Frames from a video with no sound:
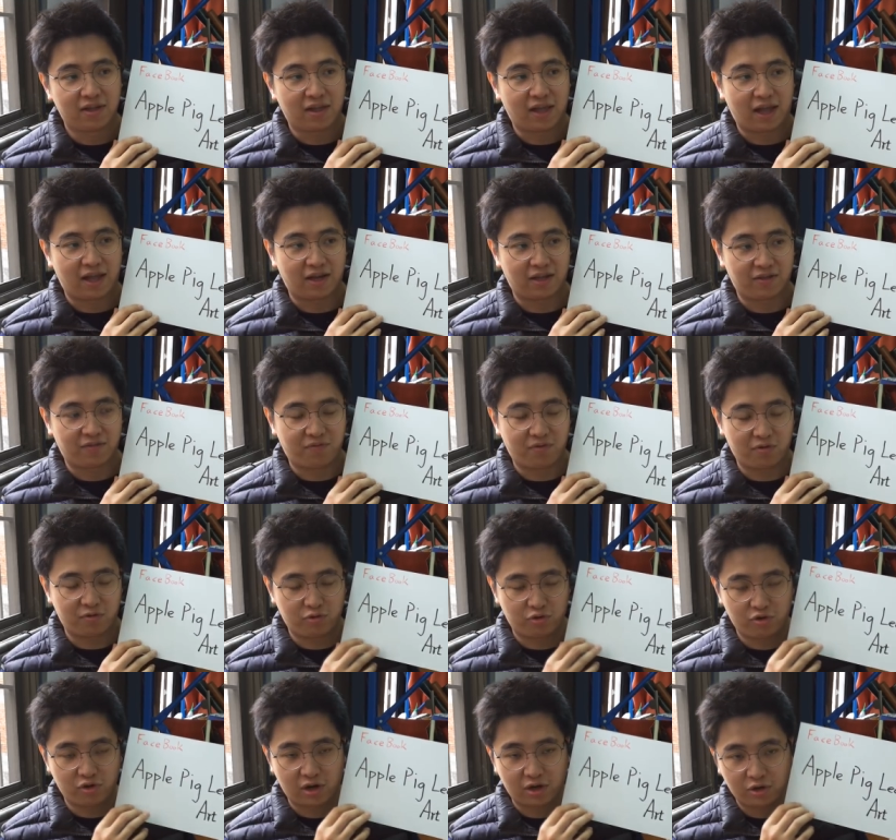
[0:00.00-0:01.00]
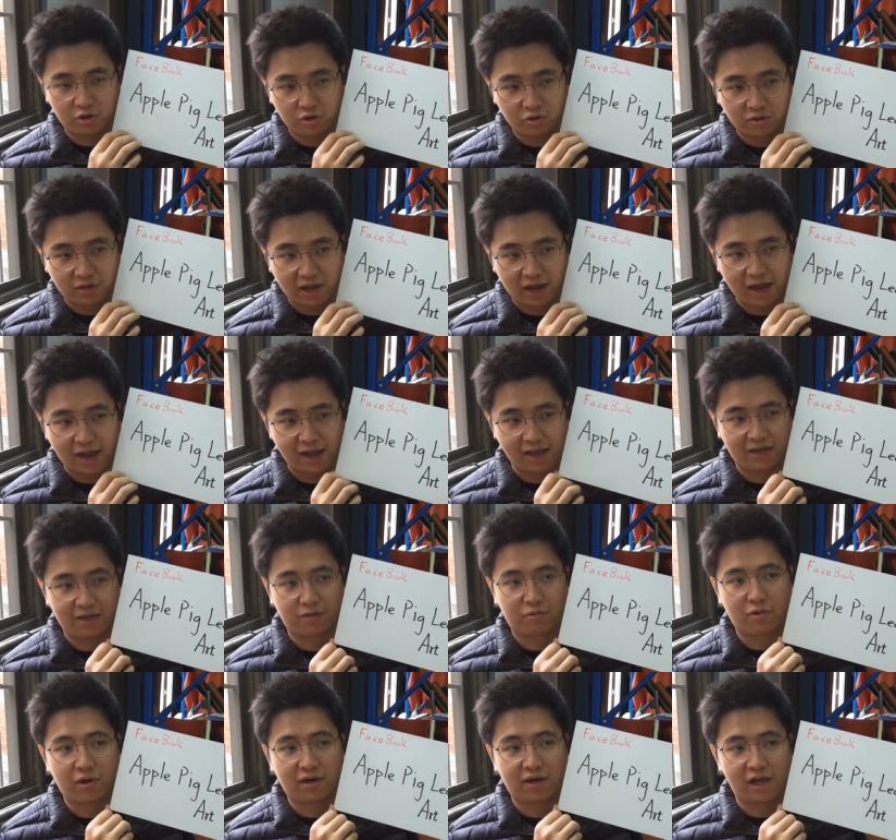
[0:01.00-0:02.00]
And if you, you are new guy and
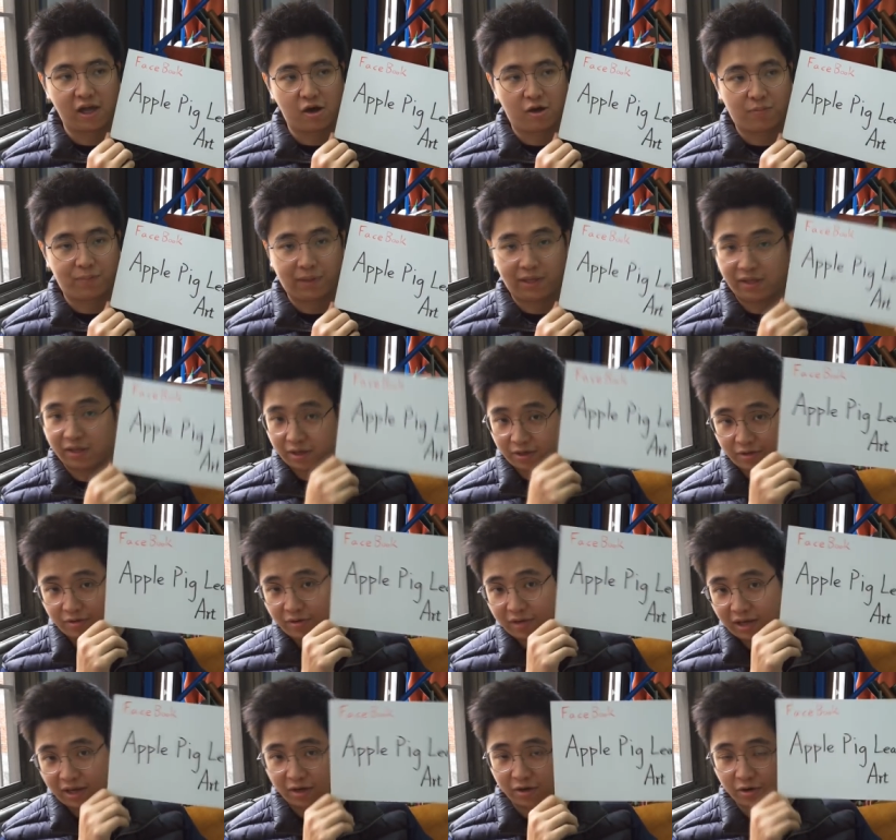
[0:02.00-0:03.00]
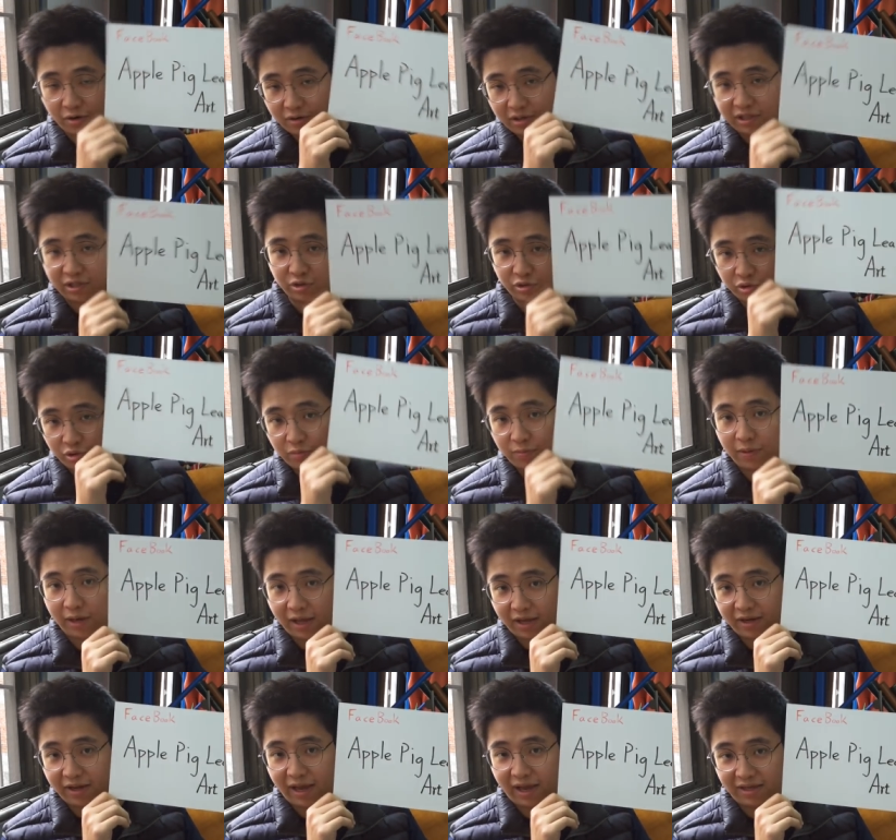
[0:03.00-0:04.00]
want their opinion, you can go this group
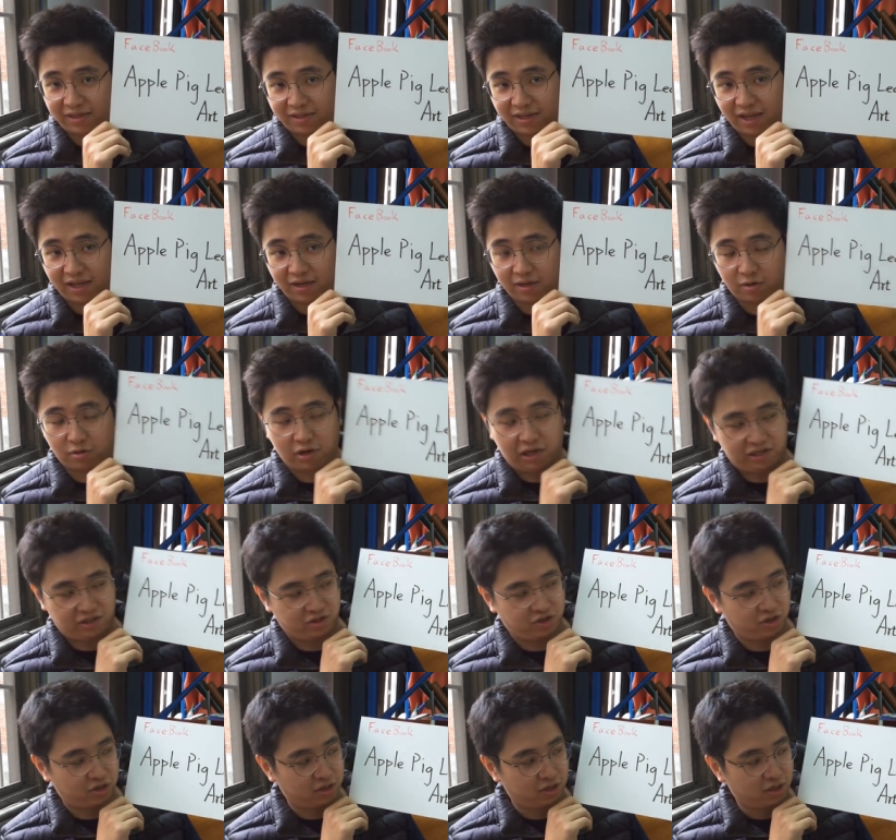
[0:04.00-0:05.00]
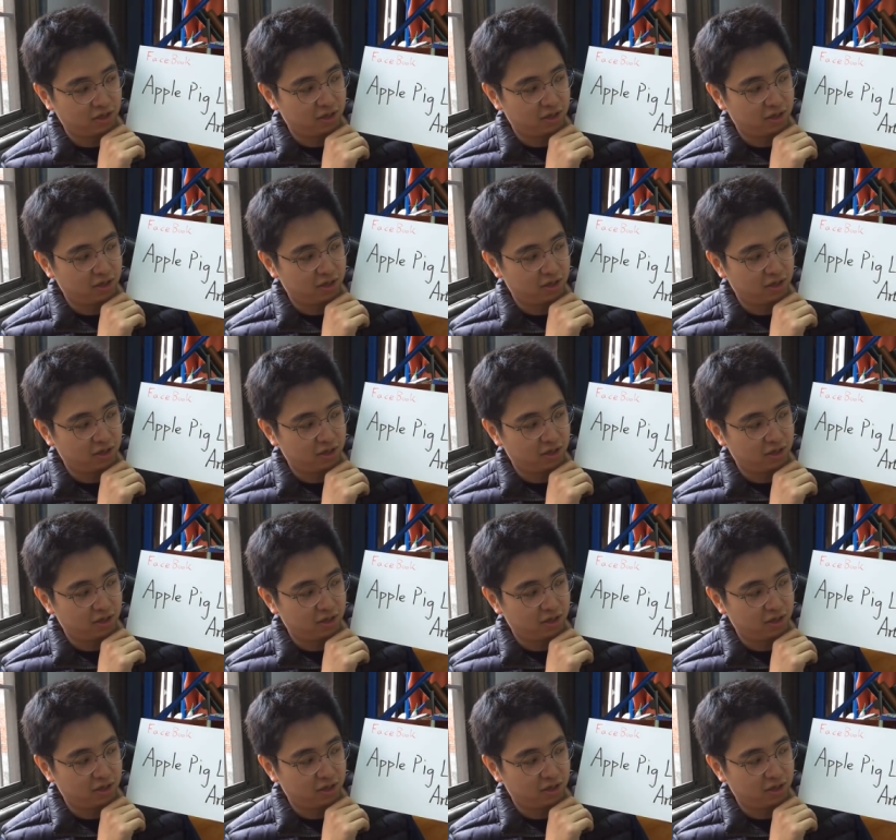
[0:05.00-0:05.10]
and ask them a question.